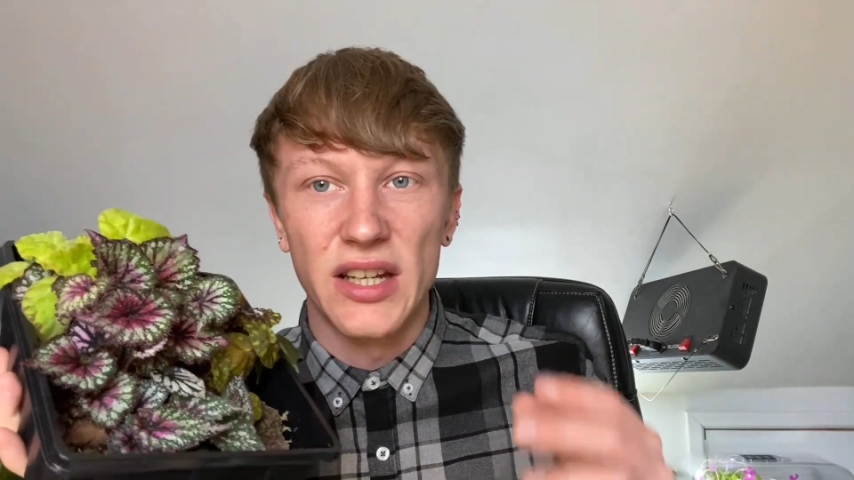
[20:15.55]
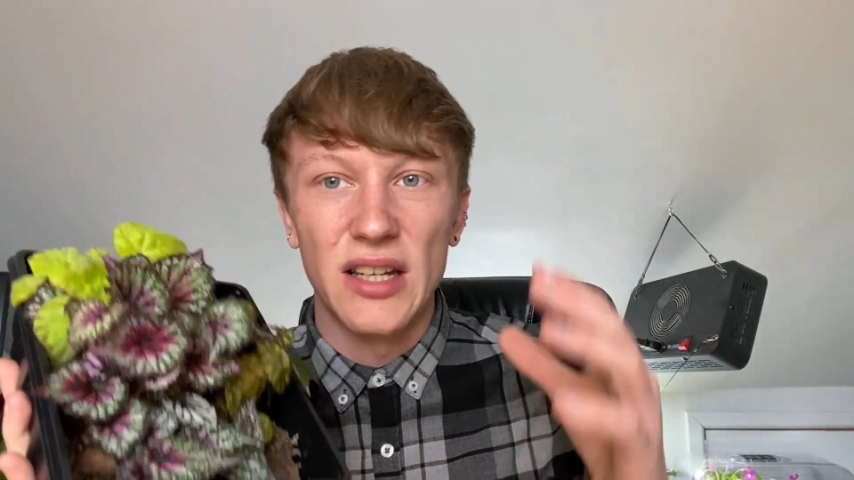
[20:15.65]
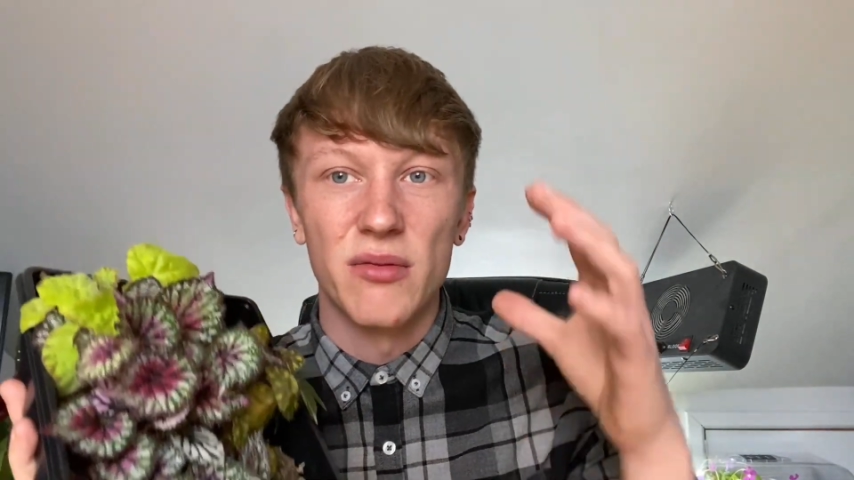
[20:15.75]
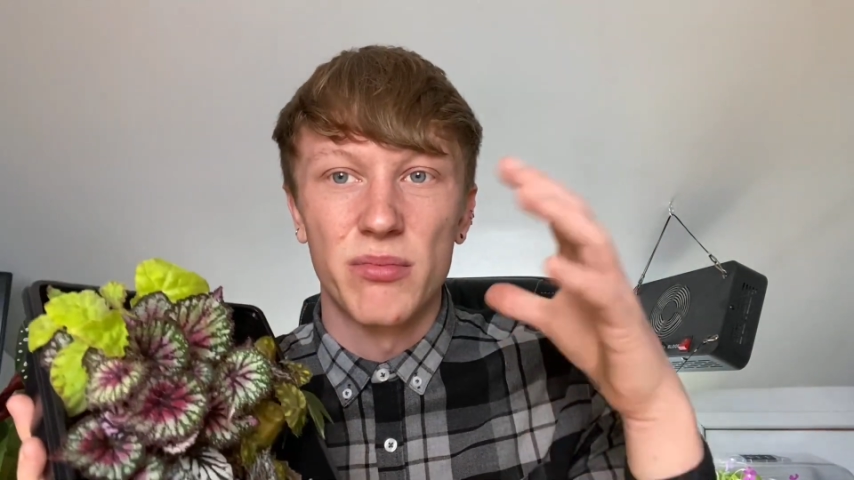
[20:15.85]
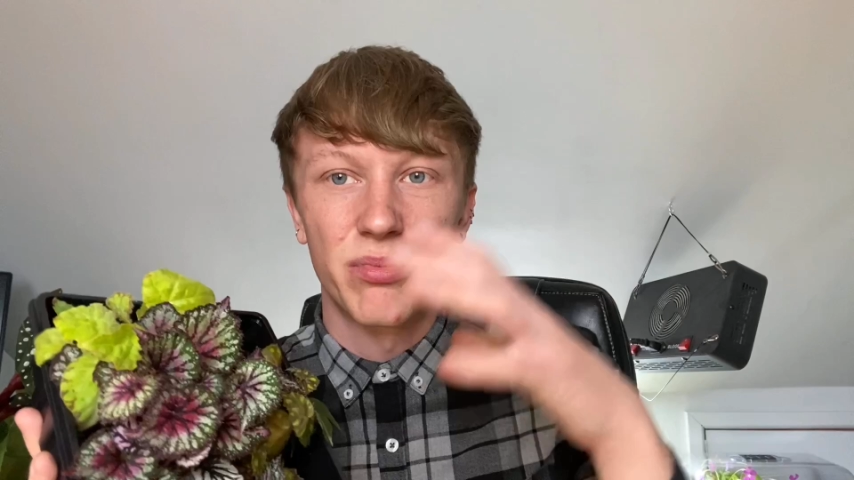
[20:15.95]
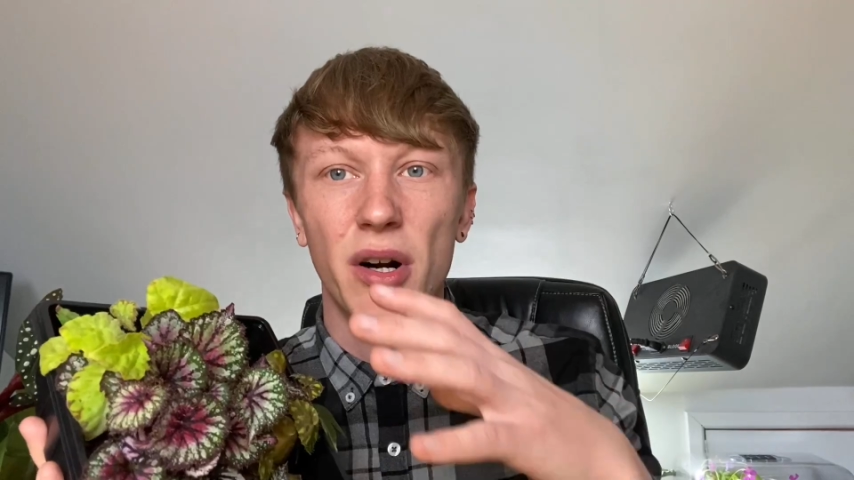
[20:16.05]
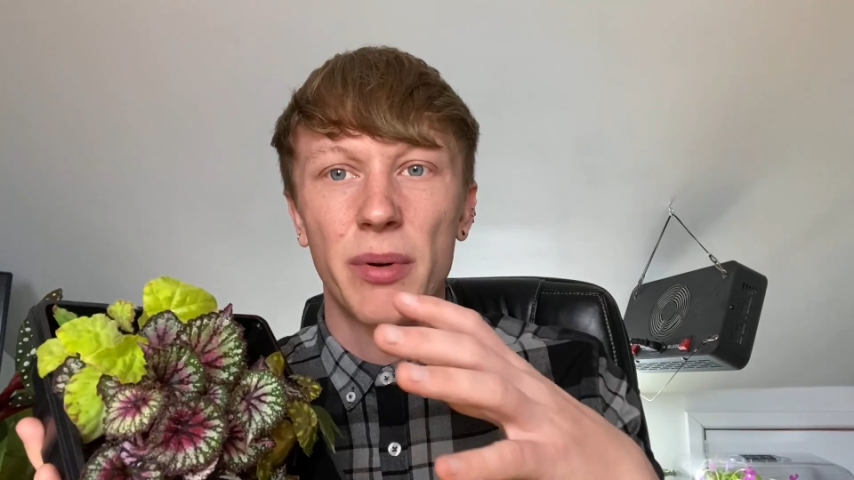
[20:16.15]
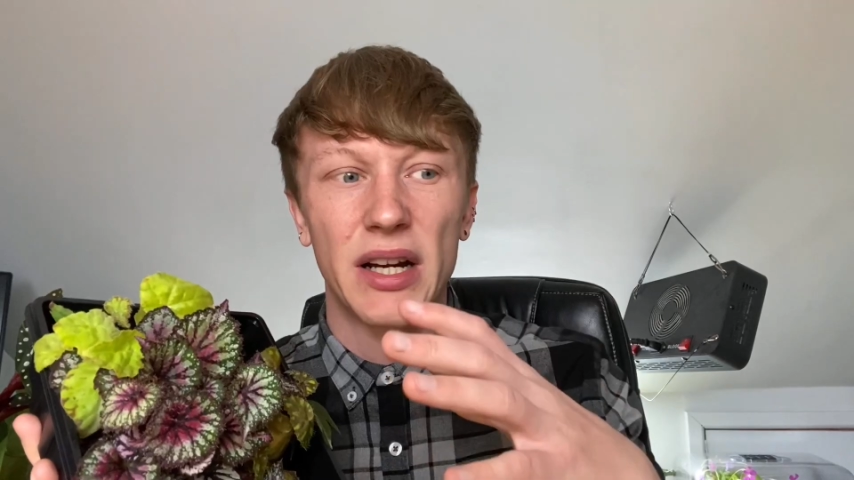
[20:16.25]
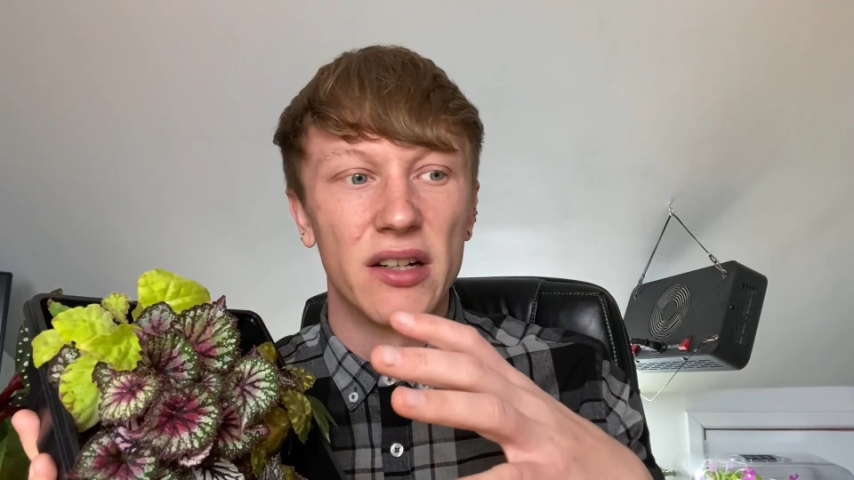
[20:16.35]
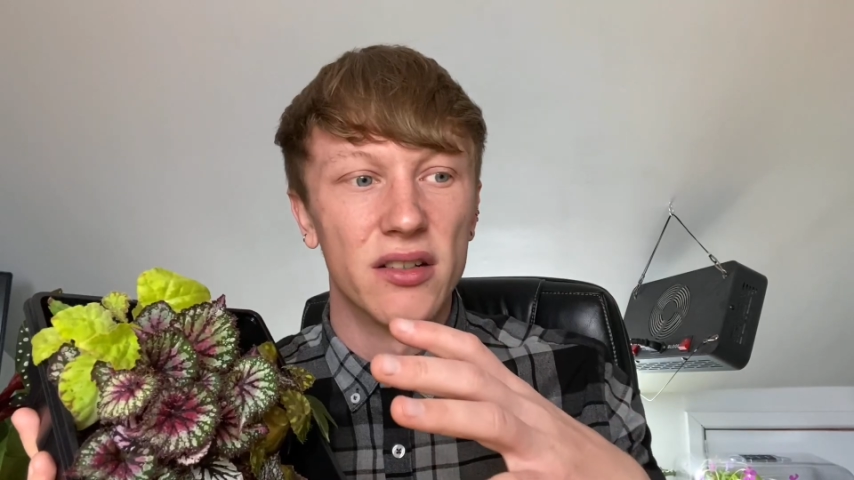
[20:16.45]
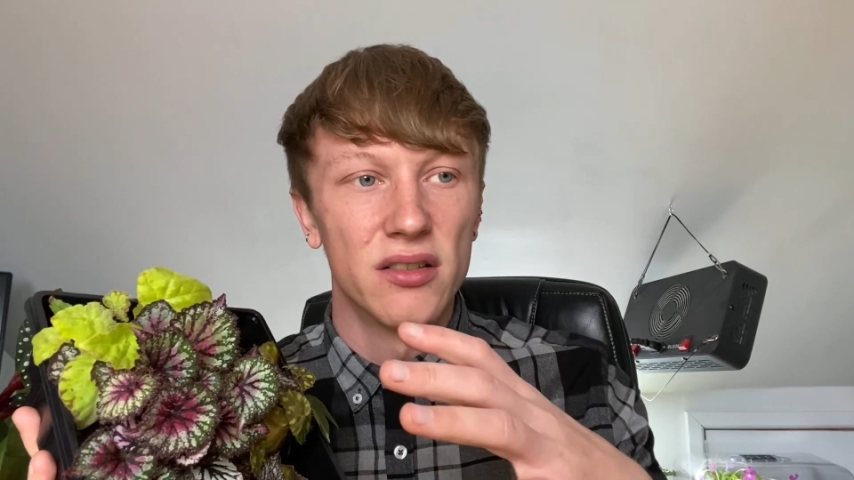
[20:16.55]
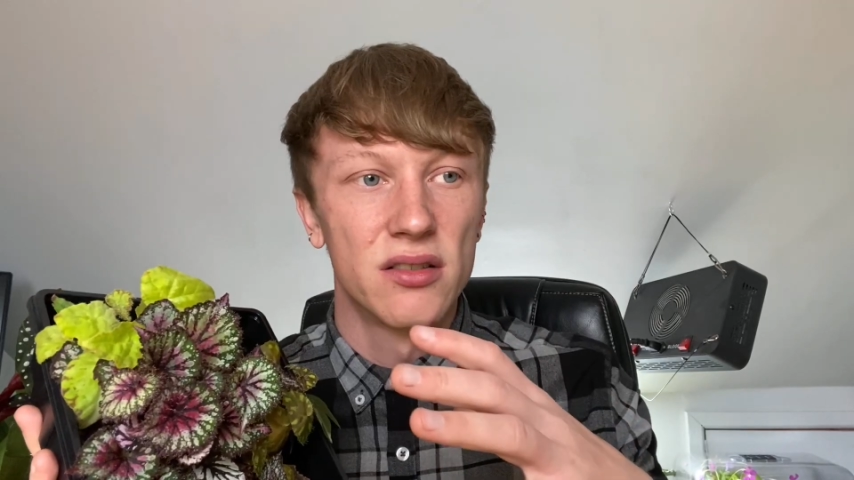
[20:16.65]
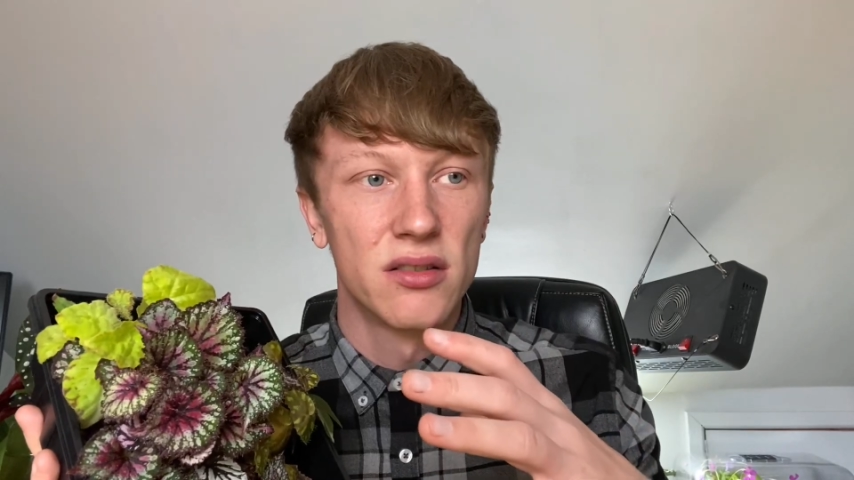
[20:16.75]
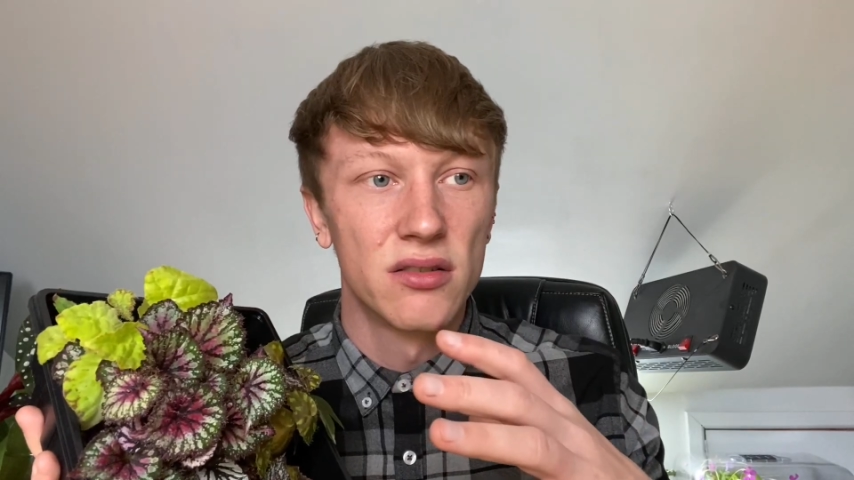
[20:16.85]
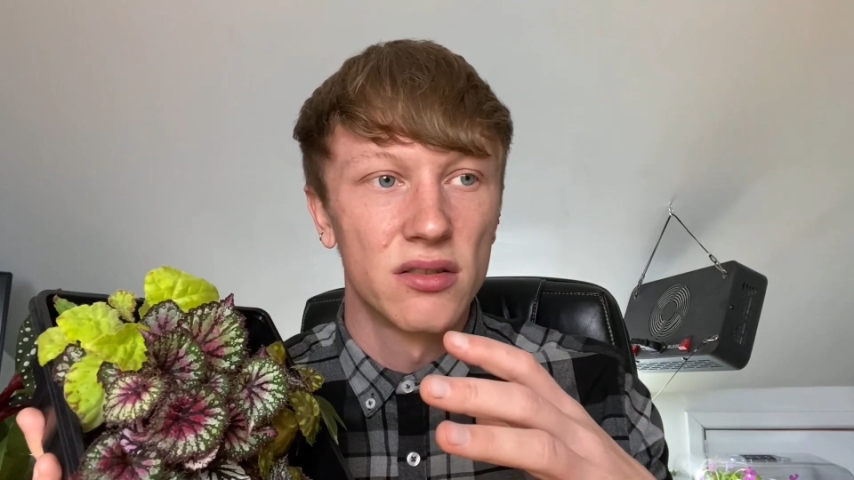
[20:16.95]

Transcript: in propagators,